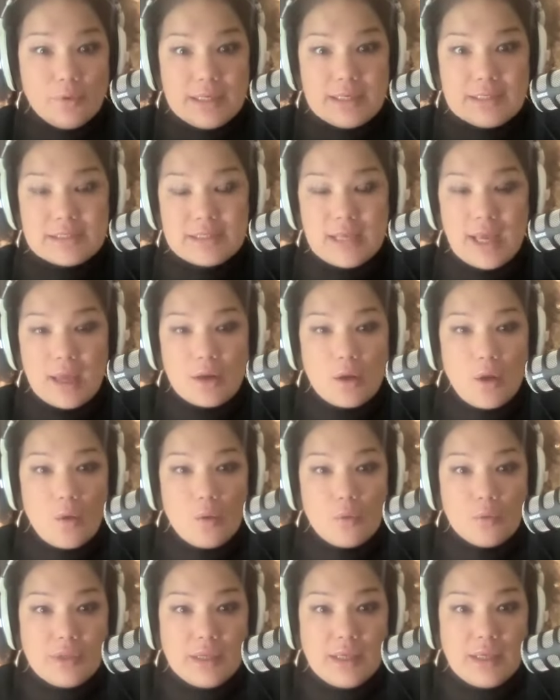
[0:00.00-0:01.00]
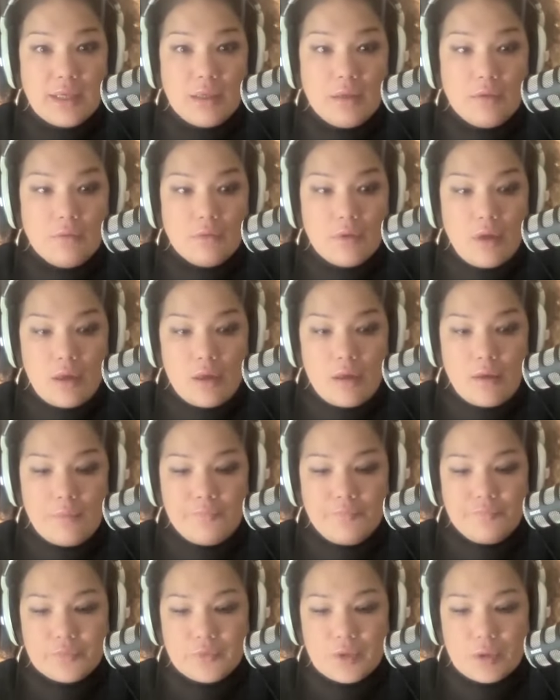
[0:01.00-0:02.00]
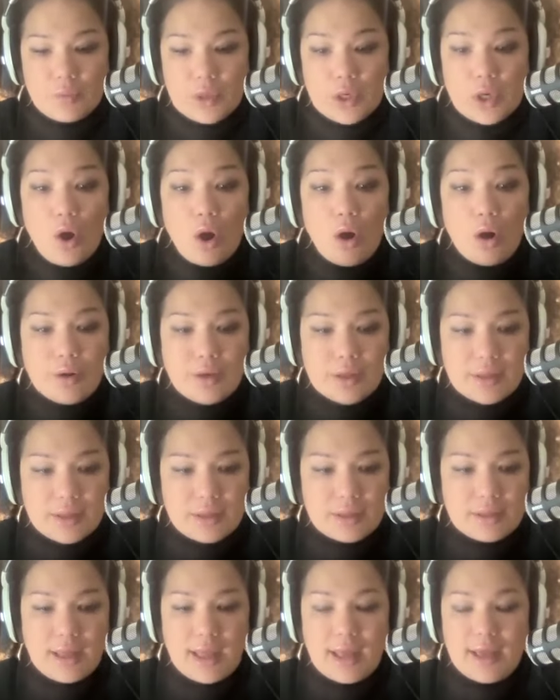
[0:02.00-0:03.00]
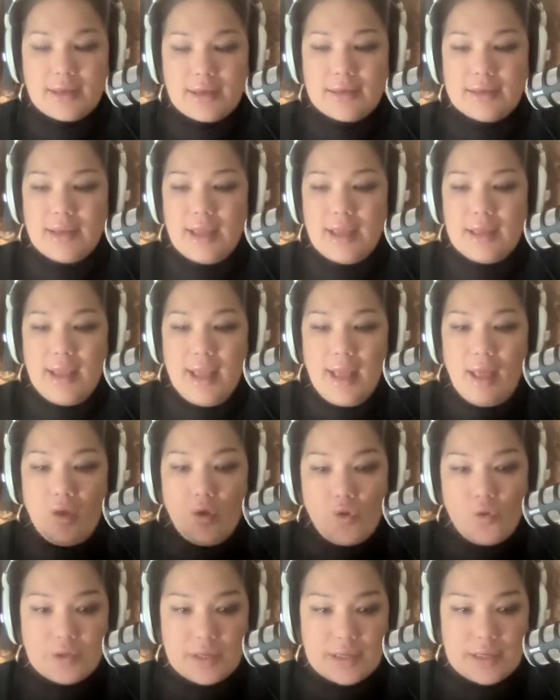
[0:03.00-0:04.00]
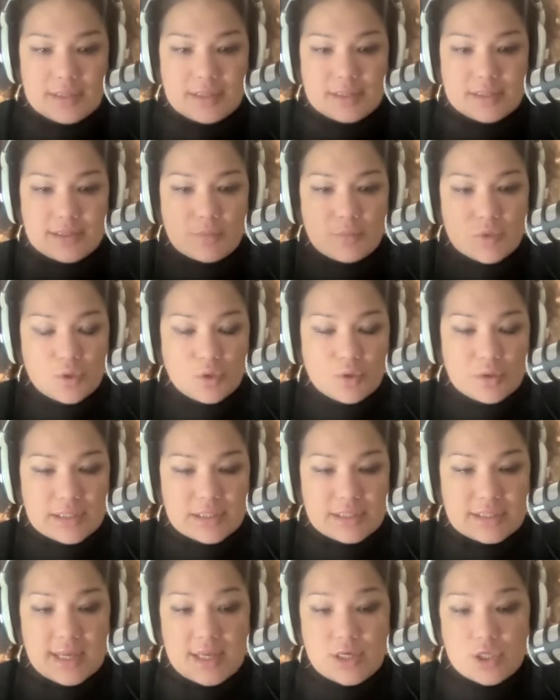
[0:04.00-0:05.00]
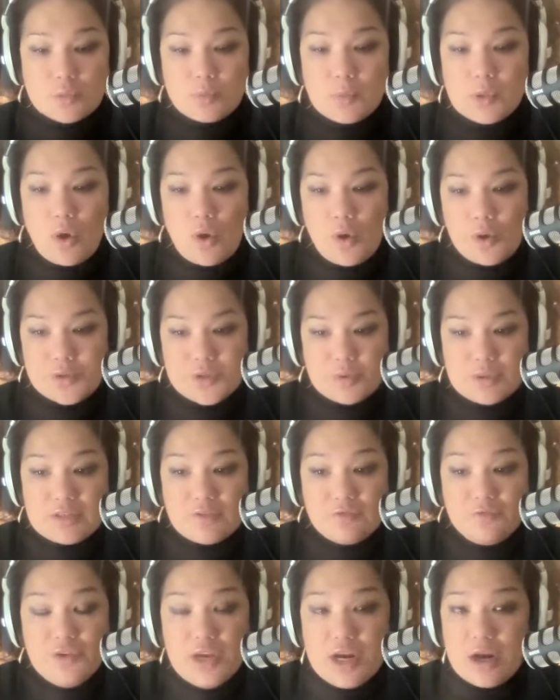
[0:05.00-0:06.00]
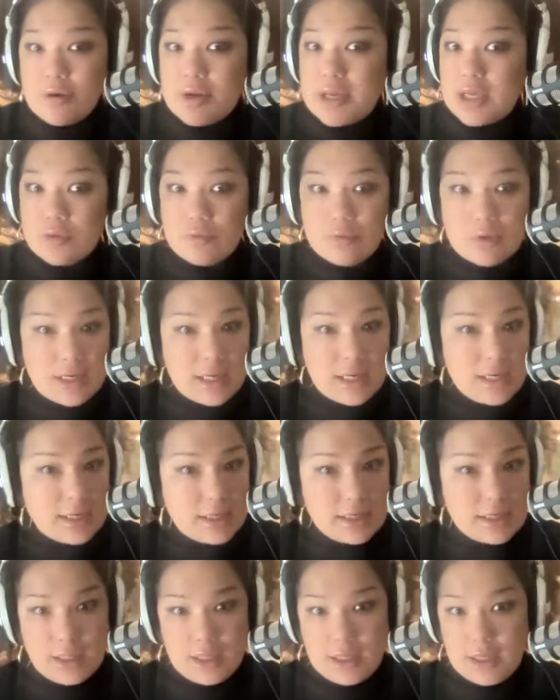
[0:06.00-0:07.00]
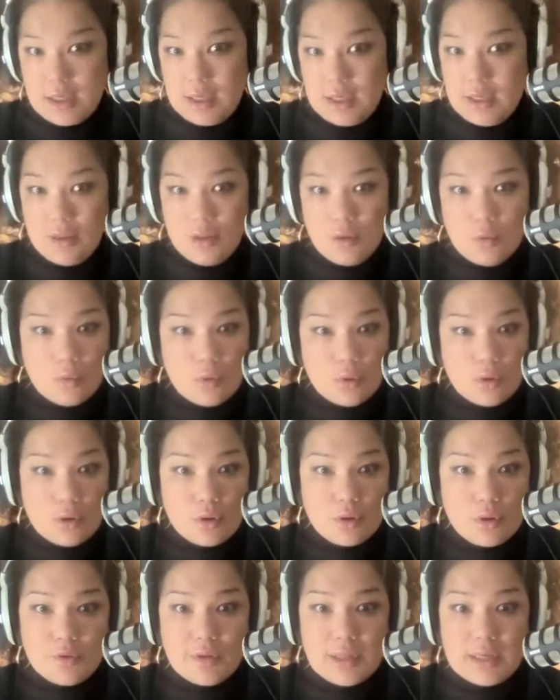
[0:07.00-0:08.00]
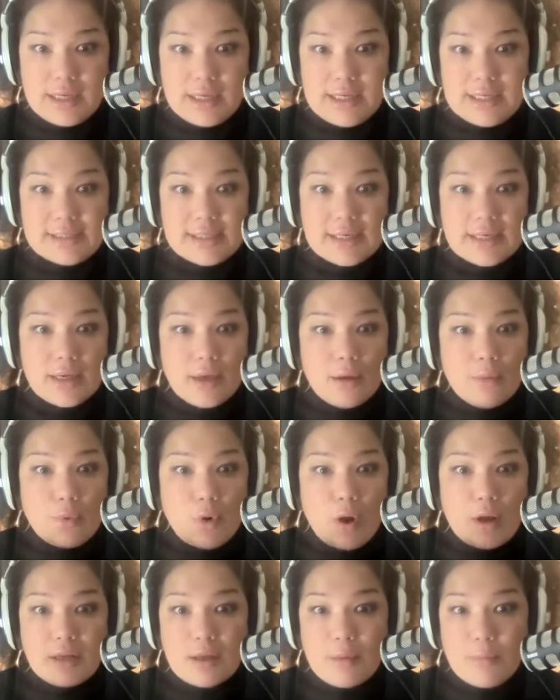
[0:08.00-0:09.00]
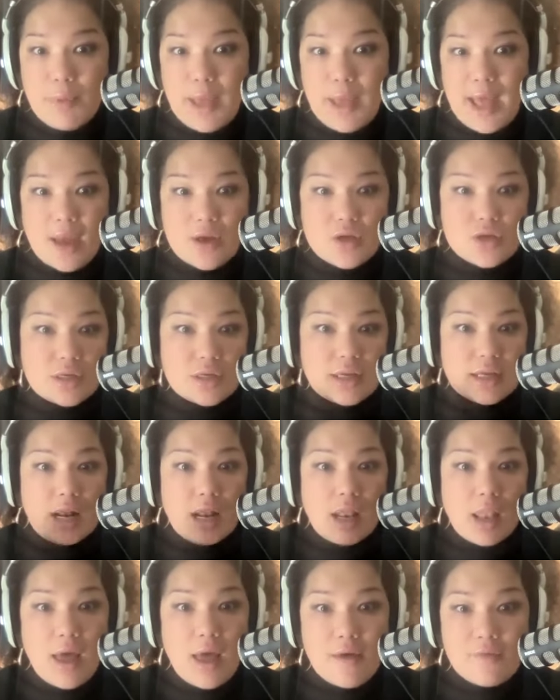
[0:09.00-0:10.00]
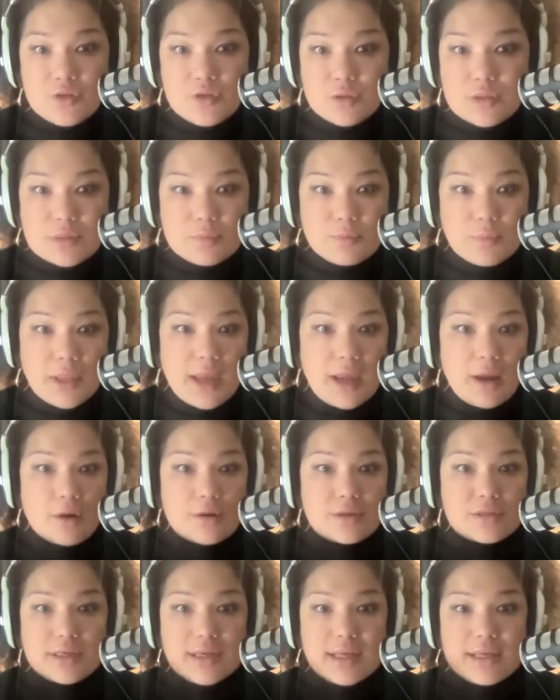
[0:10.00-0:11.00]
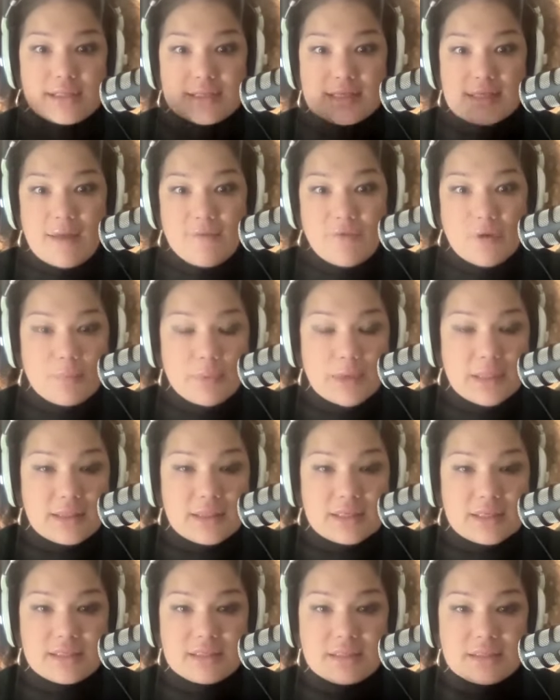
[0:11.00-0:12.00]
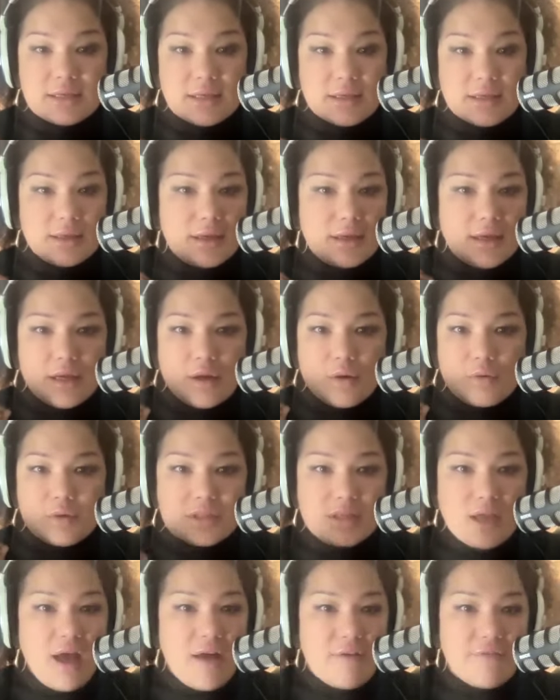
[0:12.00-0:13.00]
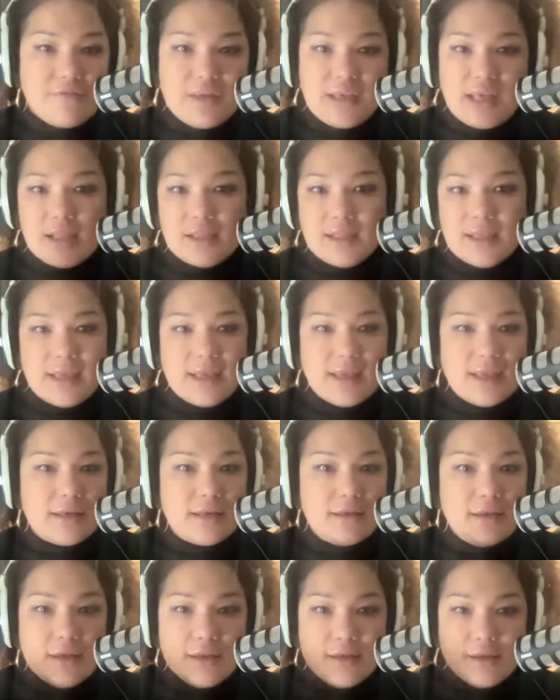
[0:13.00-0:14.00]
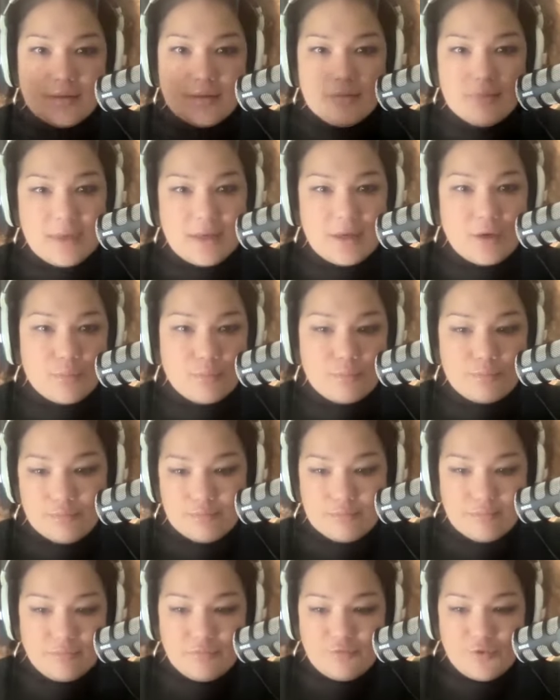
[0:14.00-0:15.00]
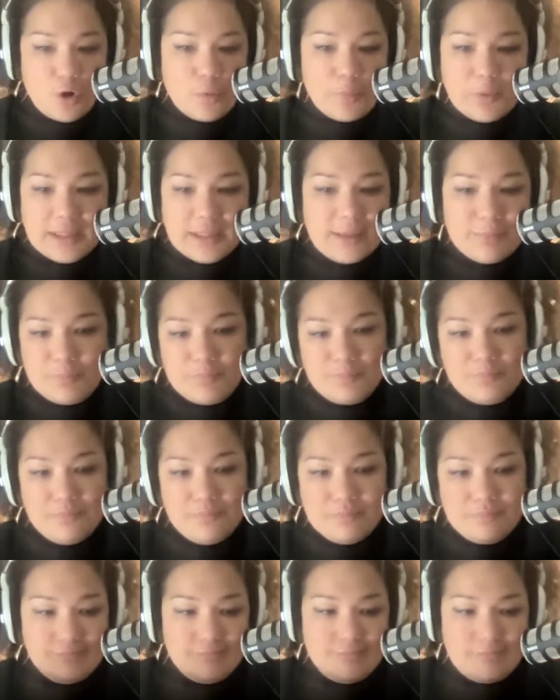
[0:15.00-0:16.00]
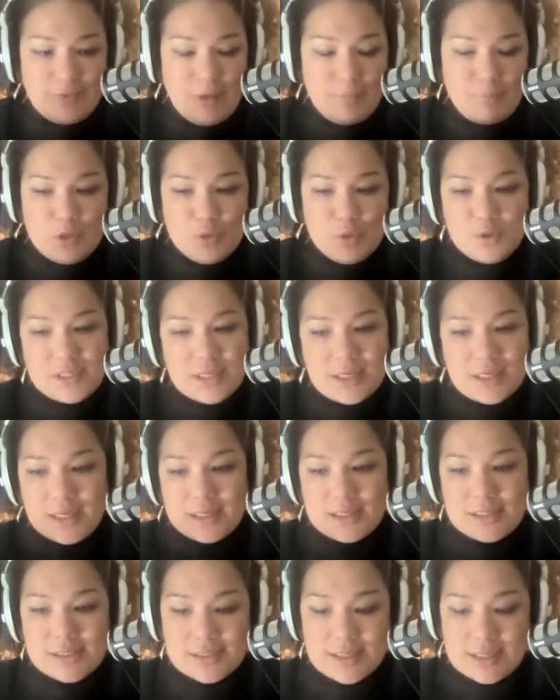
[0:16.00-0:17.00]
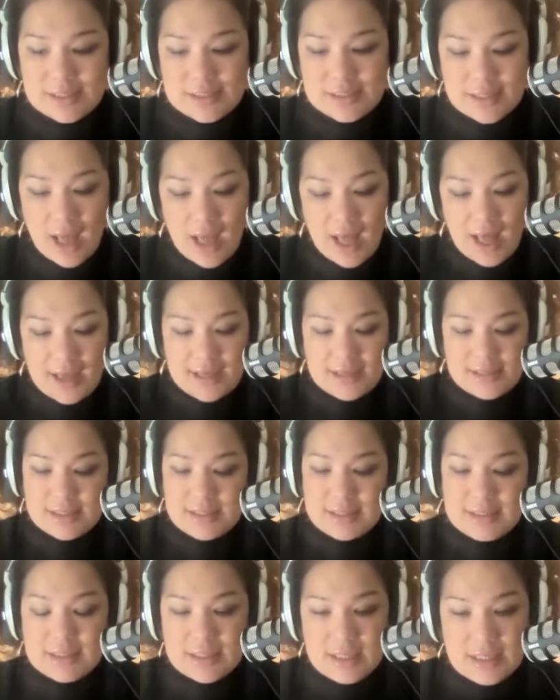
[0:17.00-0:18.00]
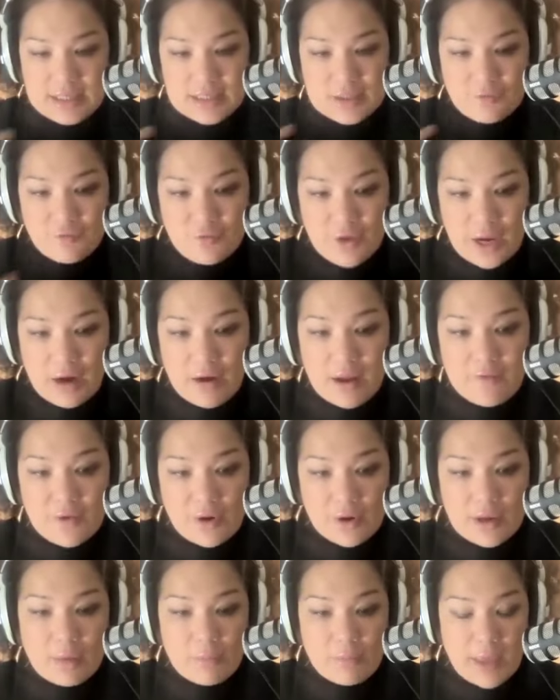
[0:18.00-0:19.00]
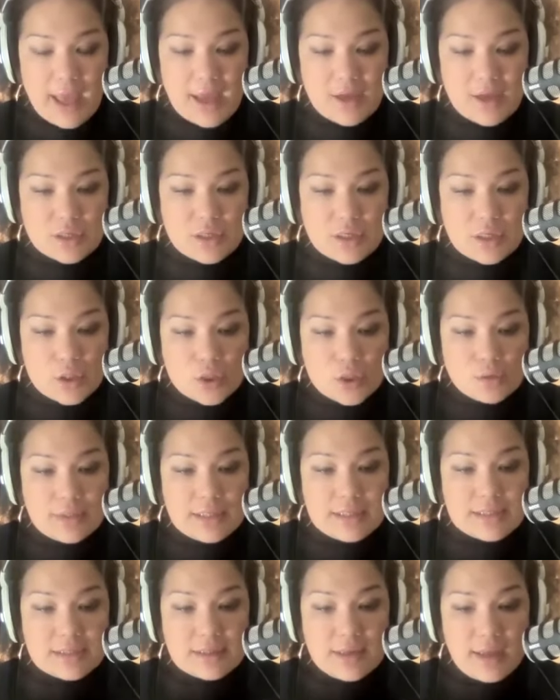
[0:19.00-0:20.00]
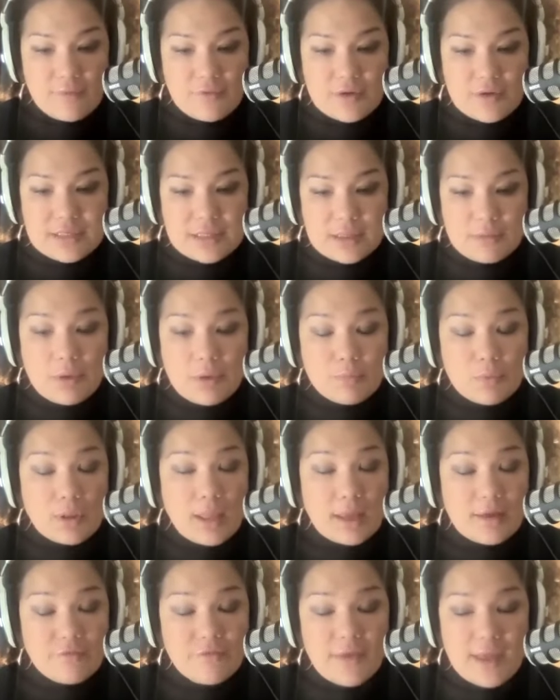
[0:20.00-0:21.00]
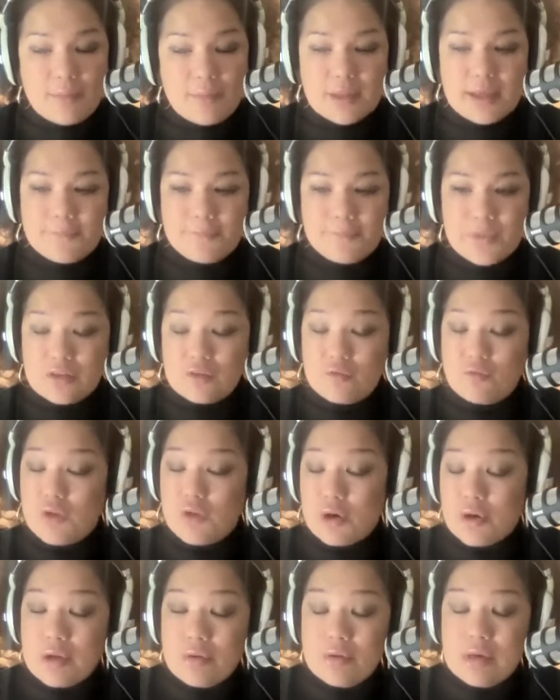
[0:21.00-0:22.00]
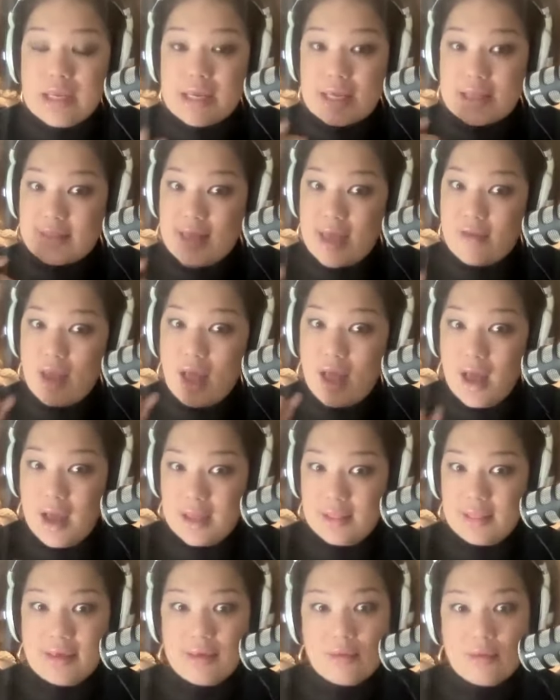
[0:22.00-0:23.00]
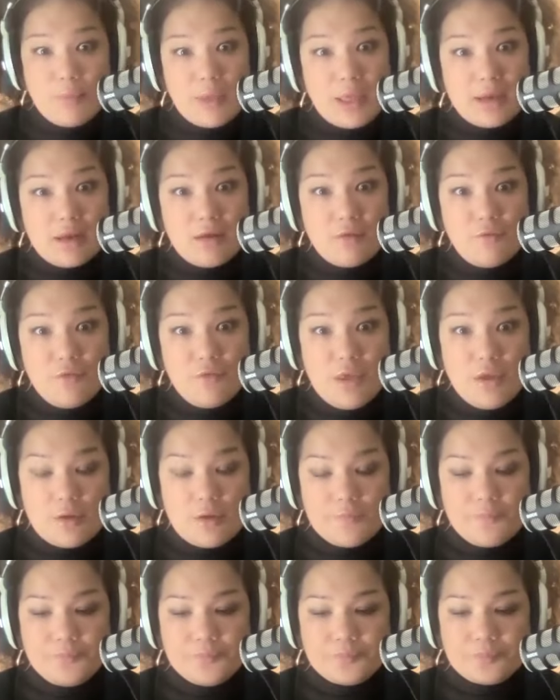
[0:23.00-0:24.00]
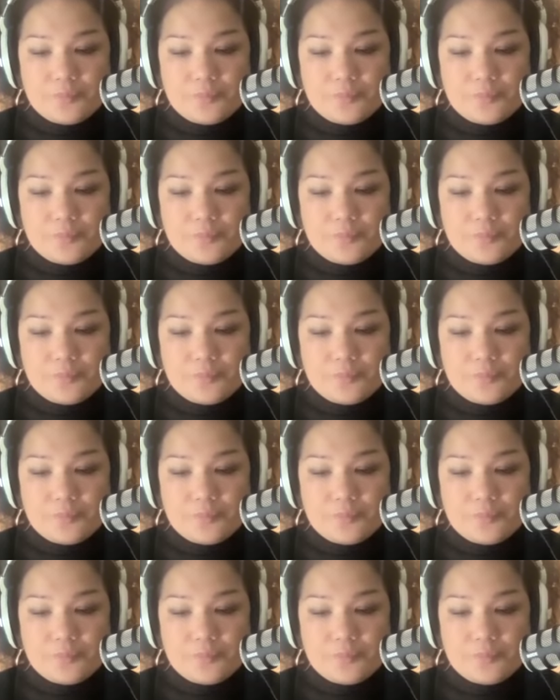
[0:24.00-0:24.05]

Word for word: He's not only um, regarded and and held in some circles as legend, but also he's very unique in the world that he's brought compassion and love to his players and has never been this, you know, tough yelling and you know verbally abusing his his guys he's he's very very compassionate and treats every team member like family it's very unique in that highly competitive field